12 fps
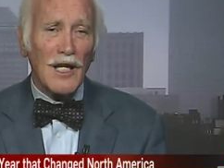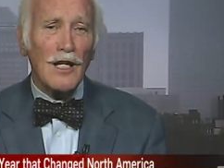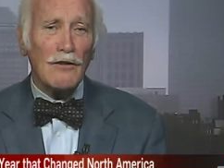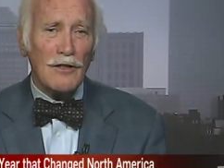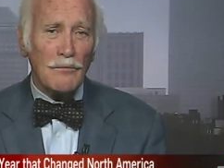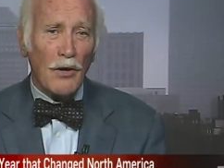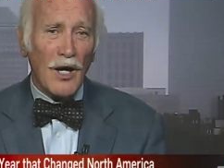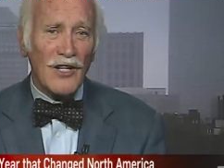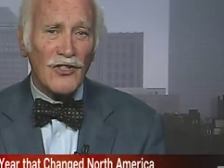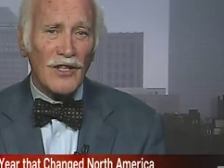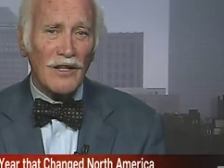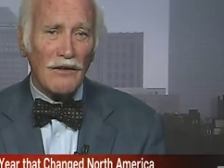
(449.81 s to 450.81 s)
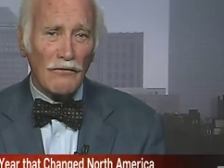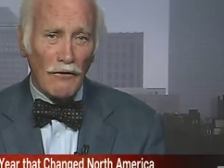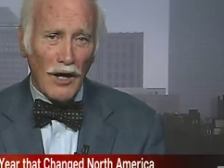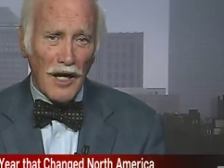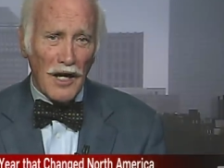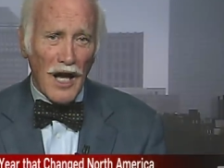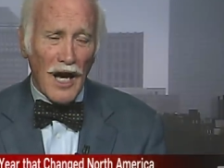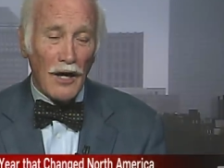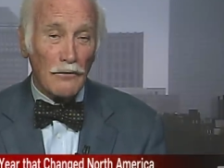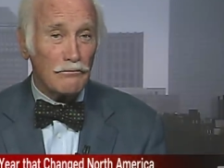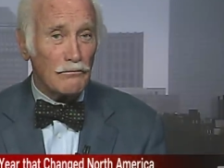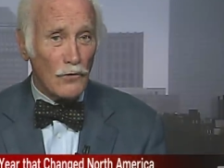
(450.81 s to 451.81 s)
here in Boston right
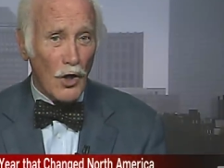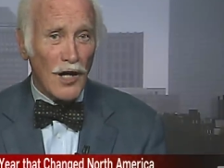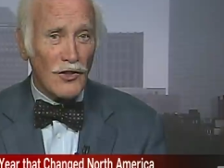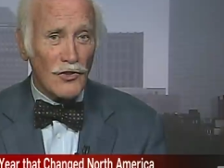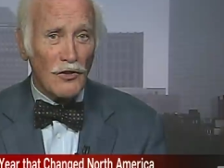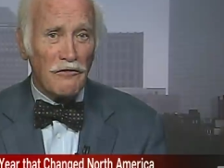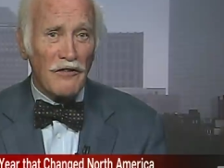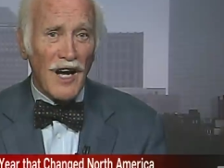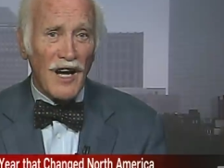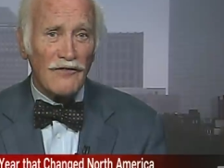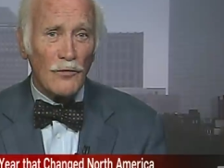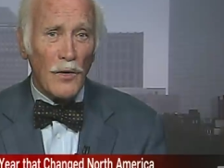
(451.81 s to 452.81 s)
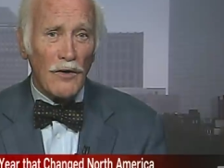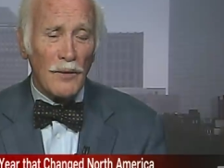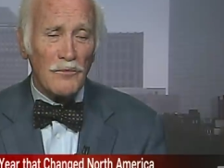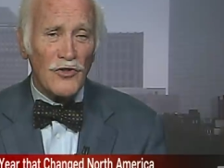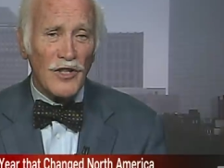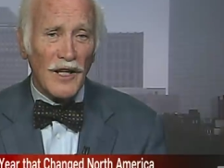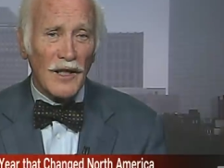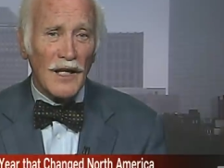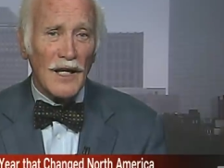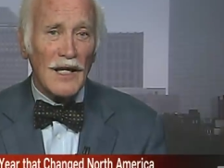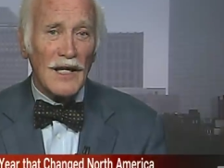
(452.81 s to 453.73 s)
now, not so far from where I'm sitting,